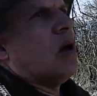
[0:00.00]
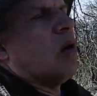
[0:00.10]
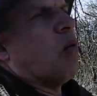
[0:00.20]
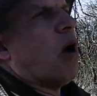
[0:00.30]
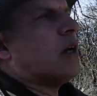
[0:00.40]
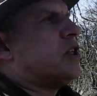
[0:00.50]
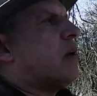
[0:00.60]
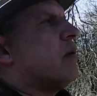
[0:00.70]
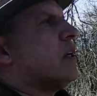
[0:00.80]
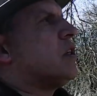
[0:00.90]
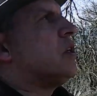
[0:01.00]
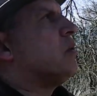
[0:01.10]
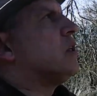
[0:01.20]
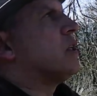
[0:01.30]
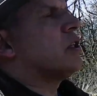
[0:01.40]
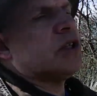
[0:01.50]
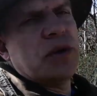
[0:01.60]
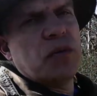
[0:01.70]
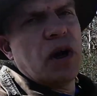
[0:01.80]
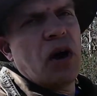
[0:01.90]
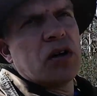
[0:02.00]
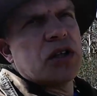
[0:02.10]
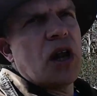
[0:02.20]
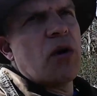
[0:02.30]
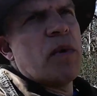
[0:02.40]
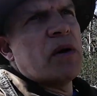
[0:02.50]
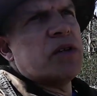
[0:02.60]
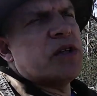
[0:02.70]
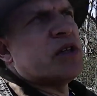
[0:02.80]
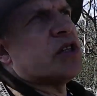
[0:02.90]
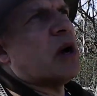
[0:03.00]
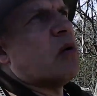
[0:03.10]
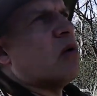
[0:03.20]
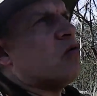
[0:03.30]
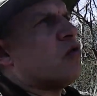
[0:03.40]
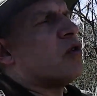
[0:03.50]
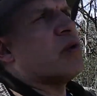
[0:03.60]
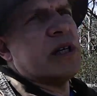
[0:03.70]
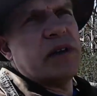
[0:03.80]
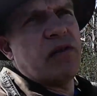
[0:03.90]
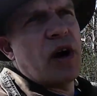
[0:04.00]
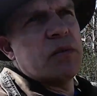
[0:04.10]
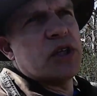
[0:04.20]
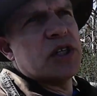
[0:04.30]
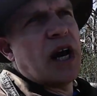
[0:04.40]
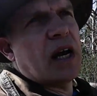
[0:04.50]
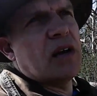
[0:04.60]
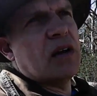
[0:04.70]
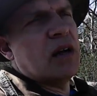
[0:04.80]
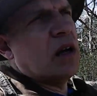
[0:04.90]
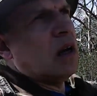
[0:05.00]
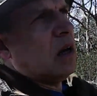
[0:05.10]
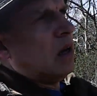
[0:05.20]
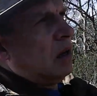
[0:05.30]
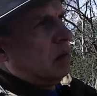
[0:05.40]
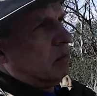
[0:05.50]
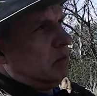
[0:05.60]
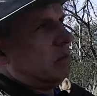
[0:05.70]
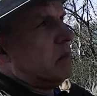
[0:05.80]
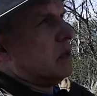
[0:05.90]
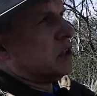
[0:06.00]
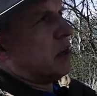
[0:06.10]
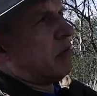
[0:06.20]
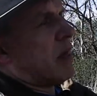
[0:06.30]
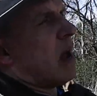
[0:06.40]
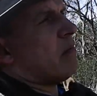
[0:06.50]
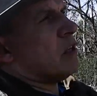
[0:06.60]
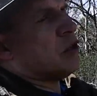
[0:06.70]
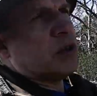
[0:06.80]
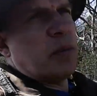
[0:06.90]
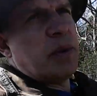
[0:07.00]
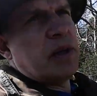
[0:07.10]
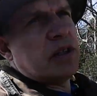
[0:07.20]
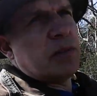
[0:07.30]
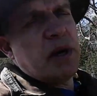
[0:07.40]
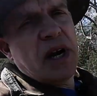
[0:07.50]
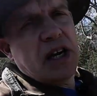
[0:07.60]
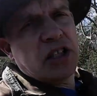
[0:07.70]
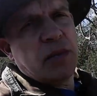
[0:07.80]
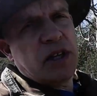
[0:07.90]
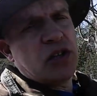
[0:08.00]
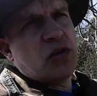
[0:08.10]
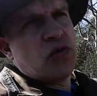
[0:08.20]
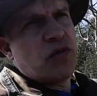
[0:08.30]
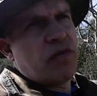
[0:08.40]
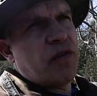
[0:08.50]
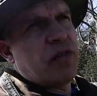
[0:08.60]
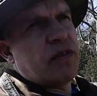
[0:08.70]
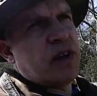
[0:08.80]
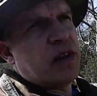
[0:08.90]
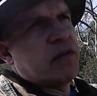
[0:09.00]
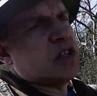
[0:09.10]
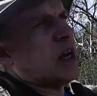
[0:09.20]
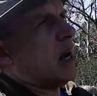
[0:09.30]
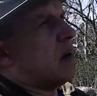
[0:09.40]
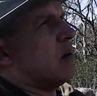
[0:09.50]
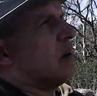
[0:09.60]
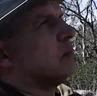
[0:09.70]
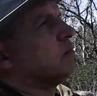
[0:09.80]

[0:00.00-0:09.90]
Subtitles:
what I generally shoot is I shoot a lot of slow motion, so 120 frames a second. So for that, the shutter speed has to be 250th of a second.